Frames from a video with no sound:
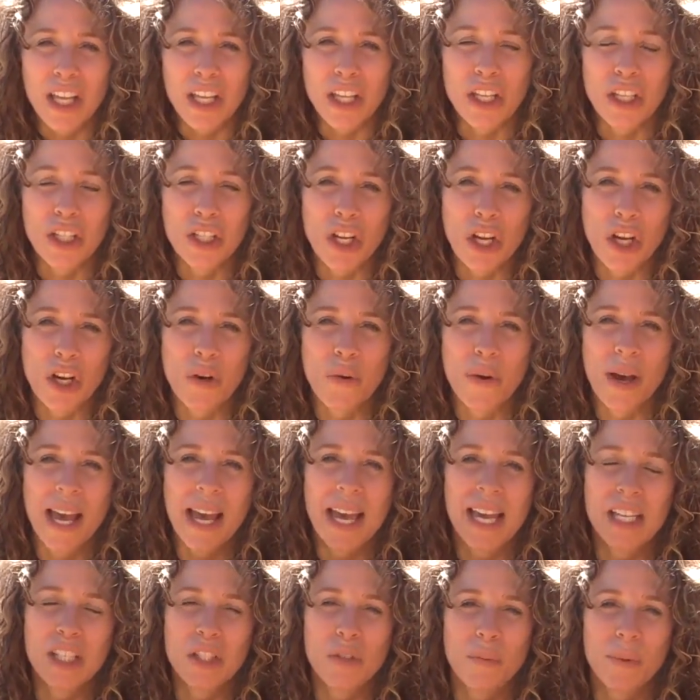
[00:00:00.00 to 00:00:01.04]
you know,
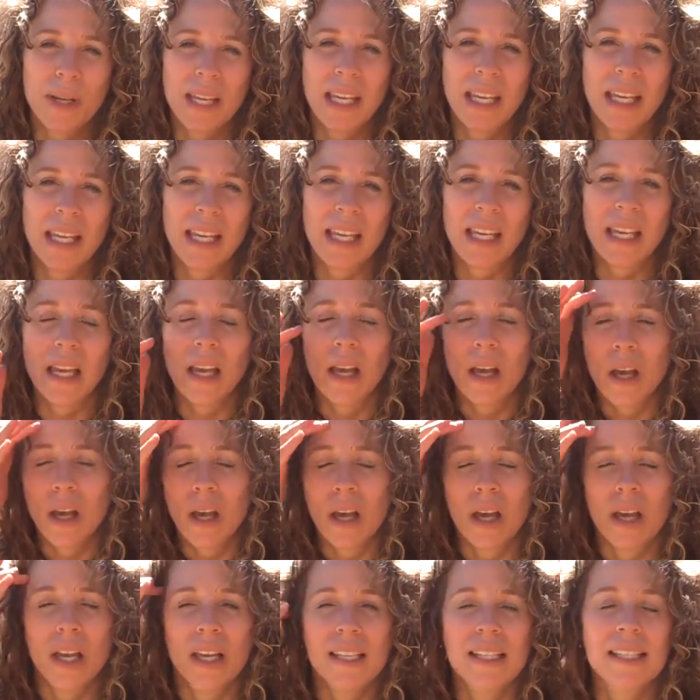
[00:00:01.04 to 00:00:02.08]
as we
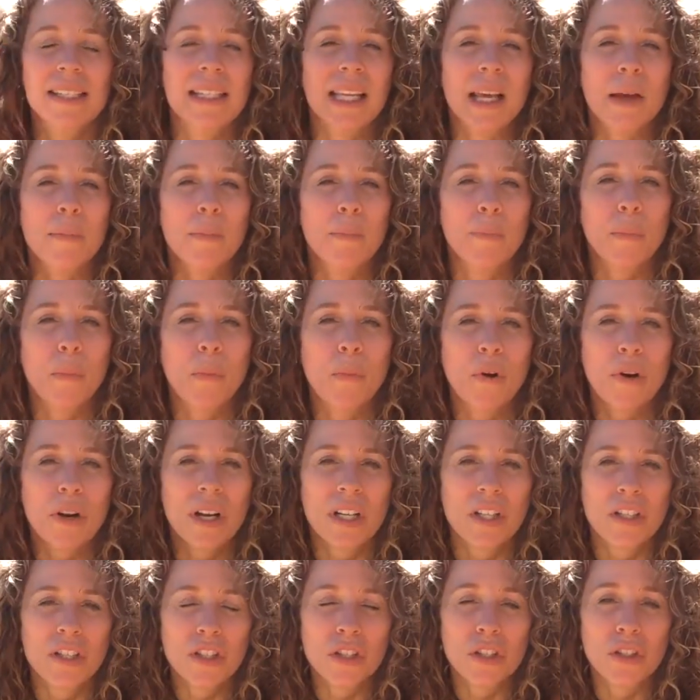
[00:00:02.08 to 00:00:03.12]
step more
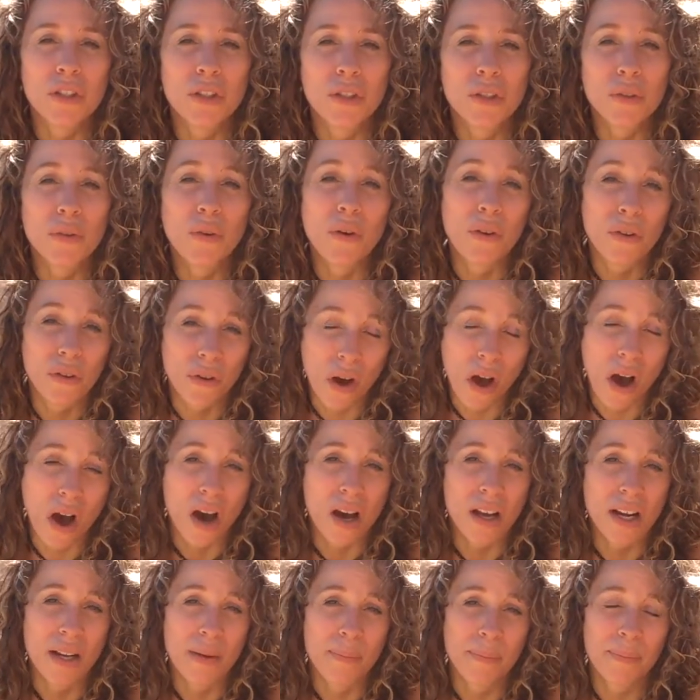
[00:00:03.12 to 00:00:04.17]
into
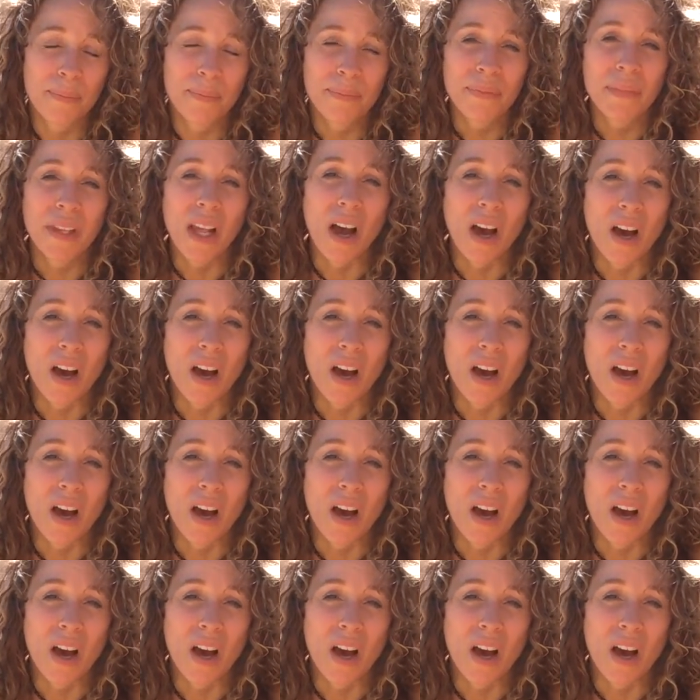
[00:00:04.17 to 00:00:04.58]
autumn.